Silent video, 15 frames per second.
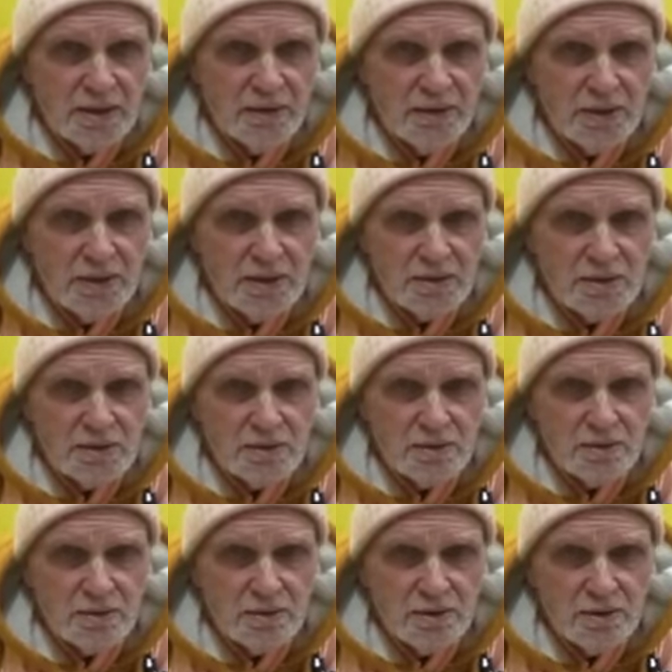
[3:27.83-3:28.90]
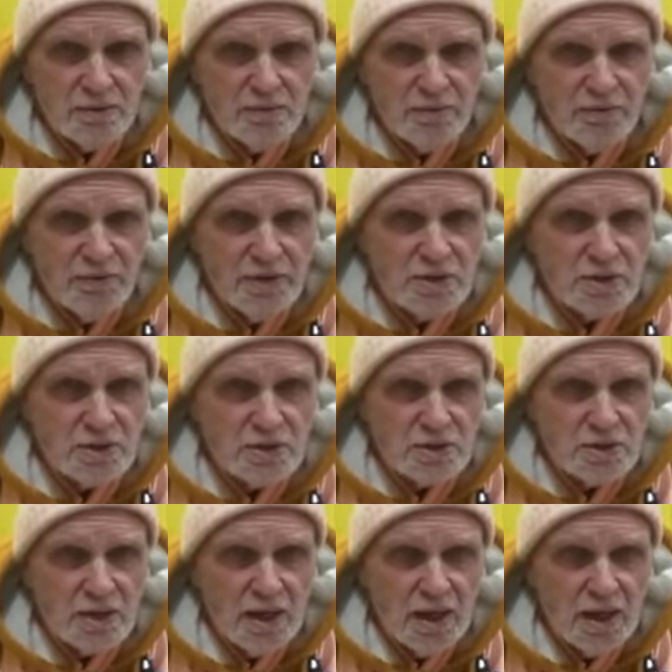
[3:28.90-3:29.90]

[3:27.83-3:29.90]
these visions